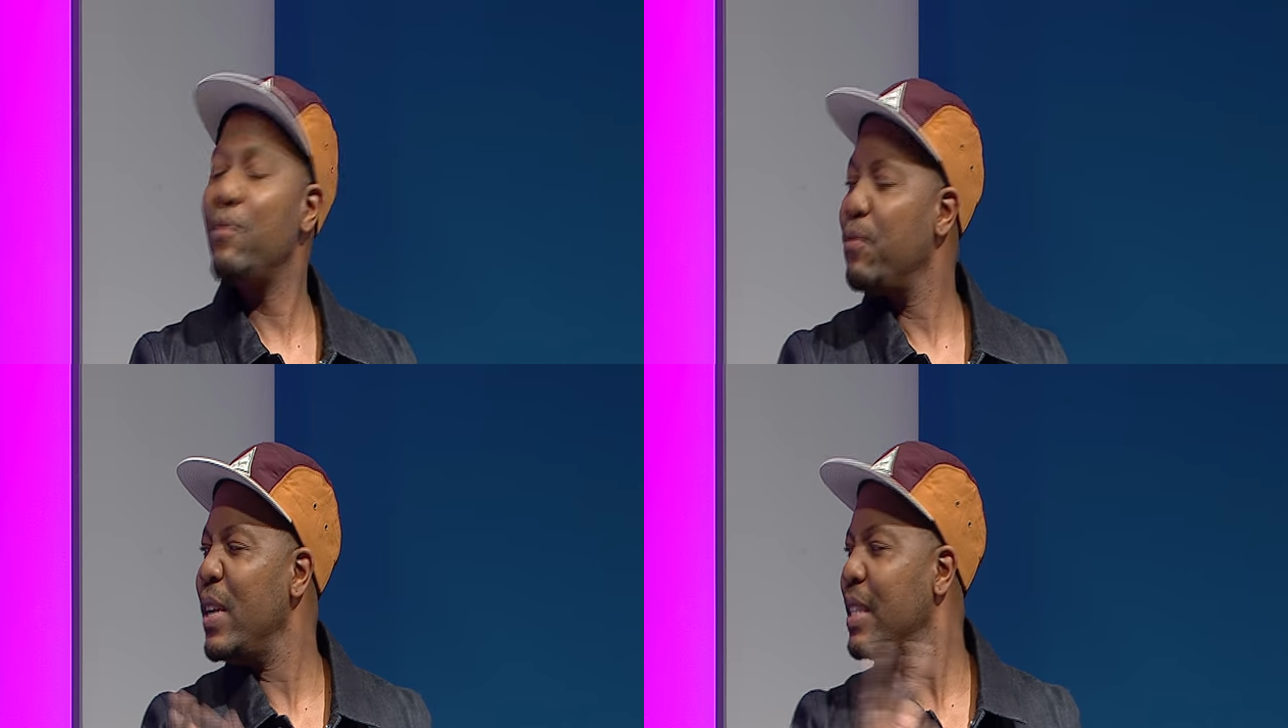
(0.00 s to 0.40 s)

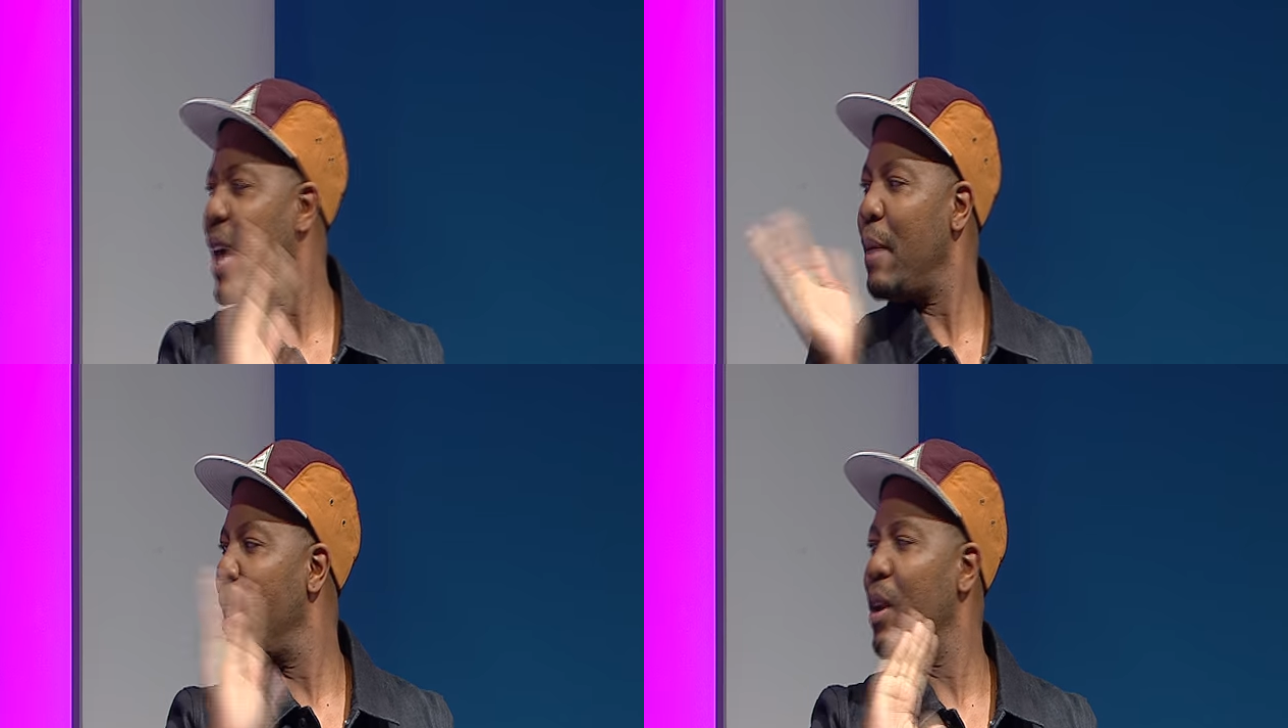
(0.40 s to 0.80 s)
first
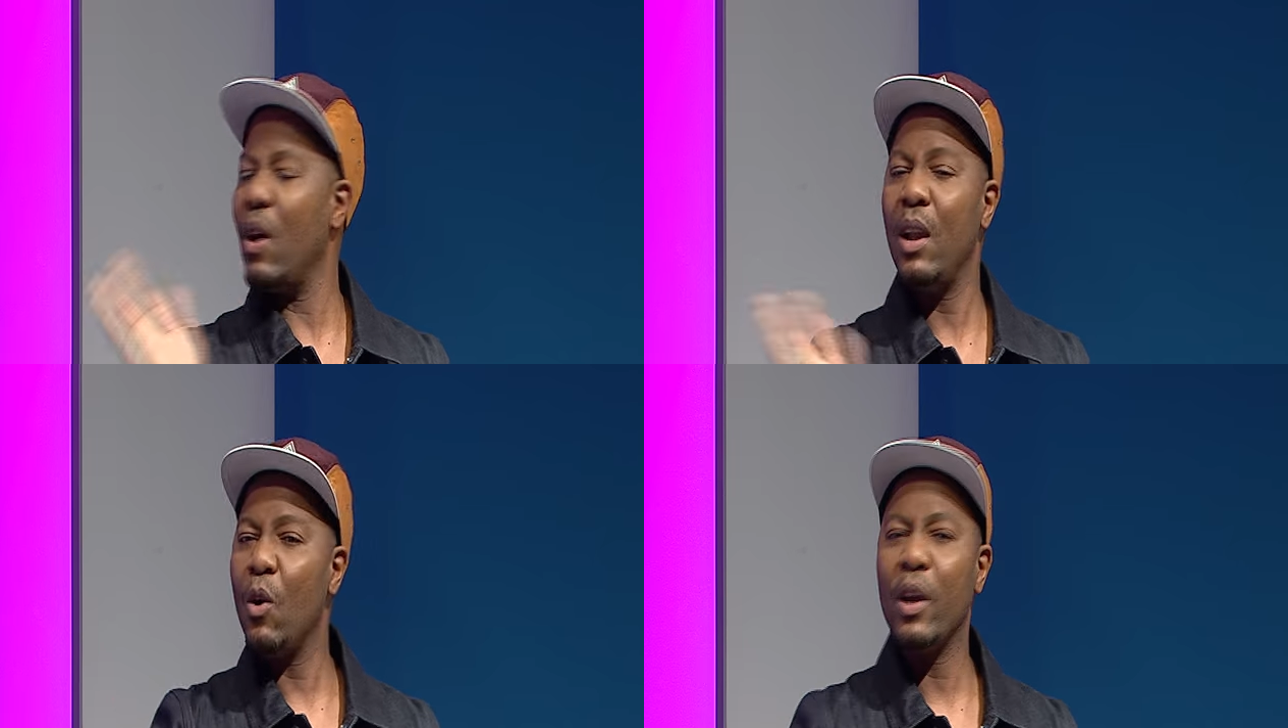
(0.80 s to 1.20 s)
time I look,
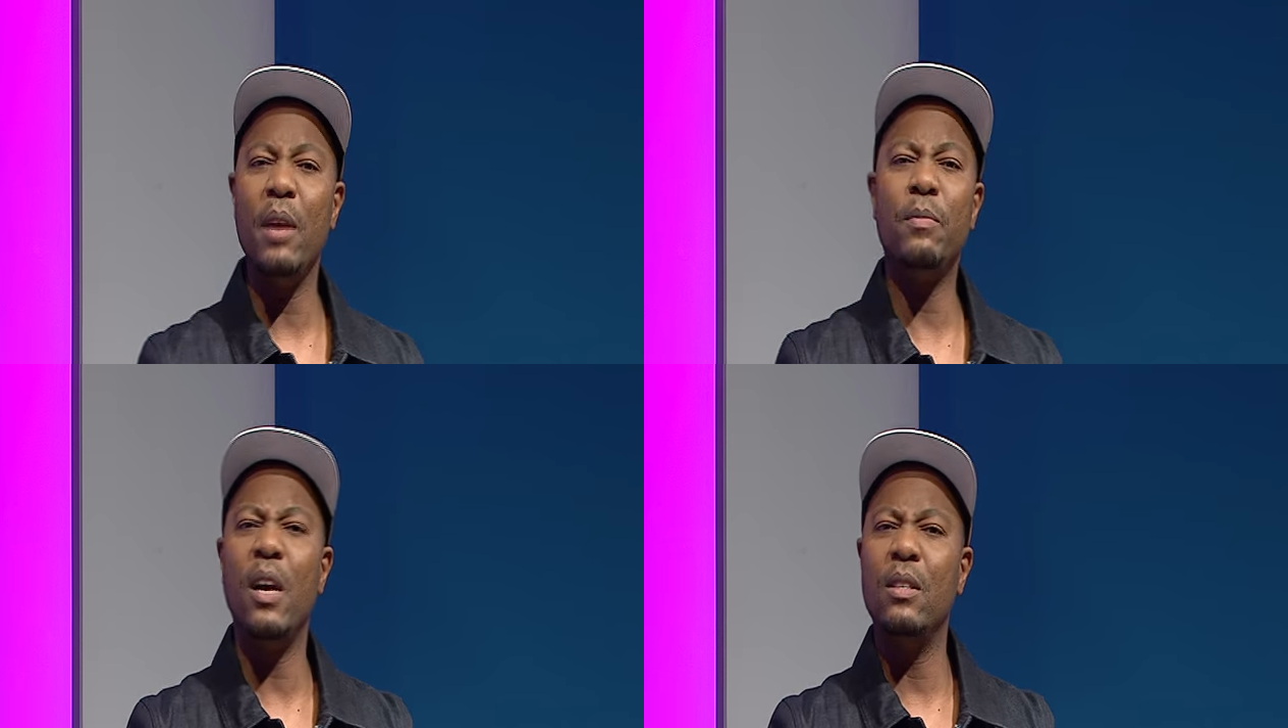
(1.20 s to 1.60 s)
I
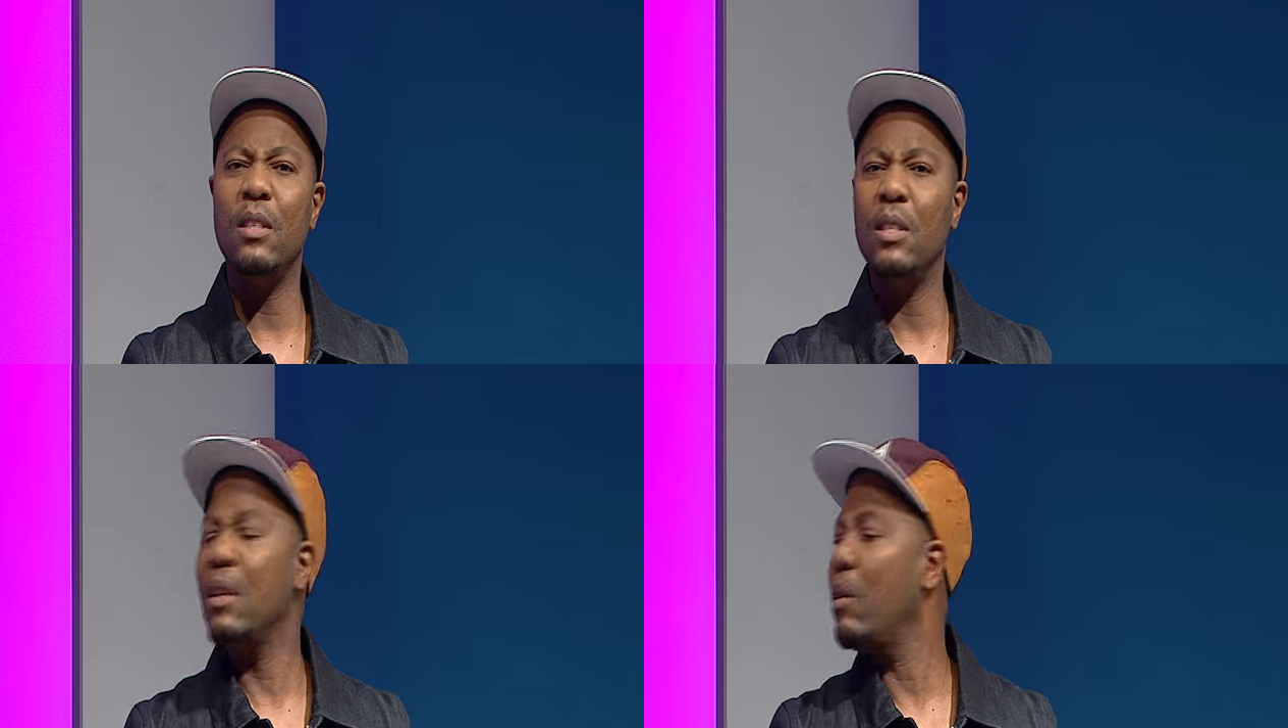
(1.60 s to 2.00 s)
Cape Town
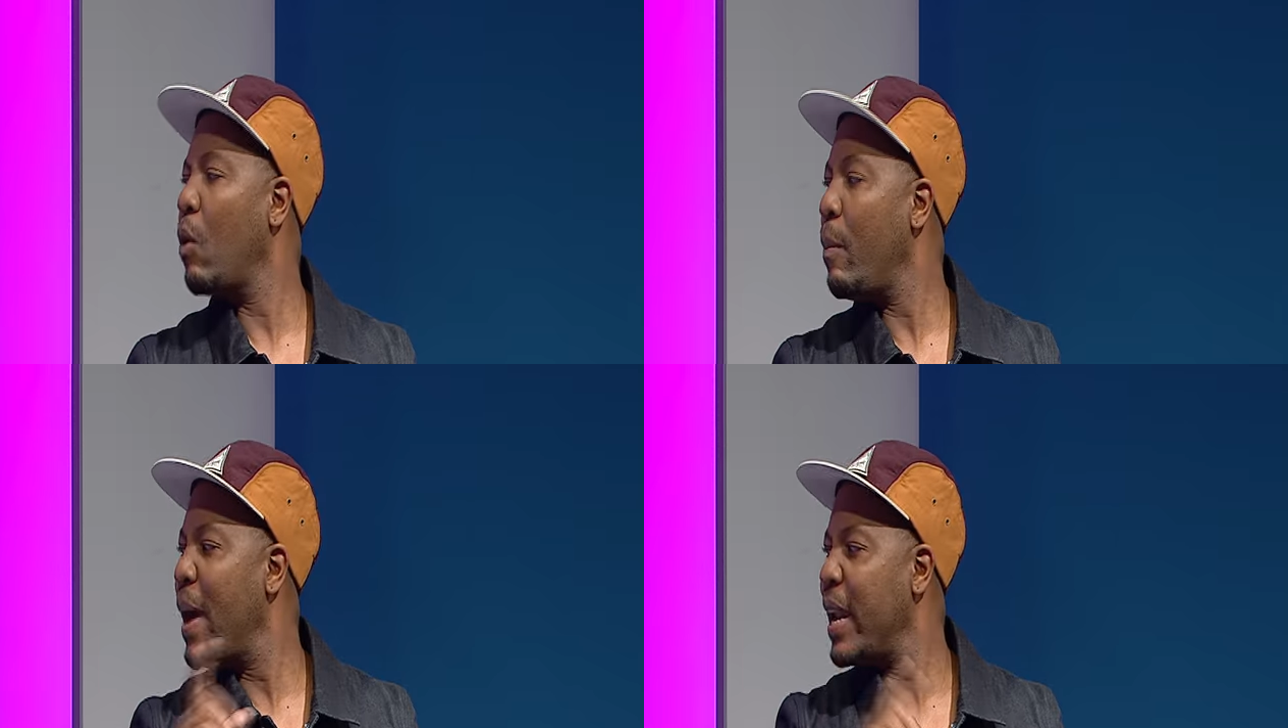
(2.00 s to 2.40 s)
City,
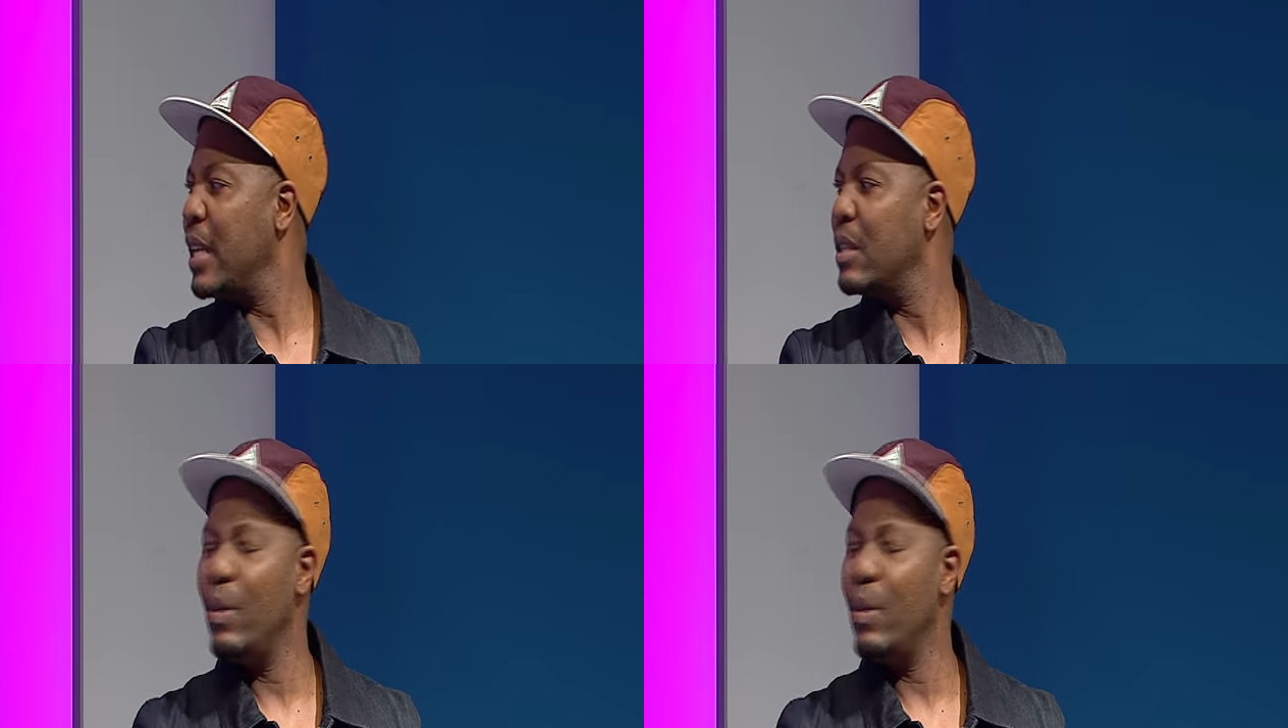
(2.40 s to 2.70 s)
go Pirates.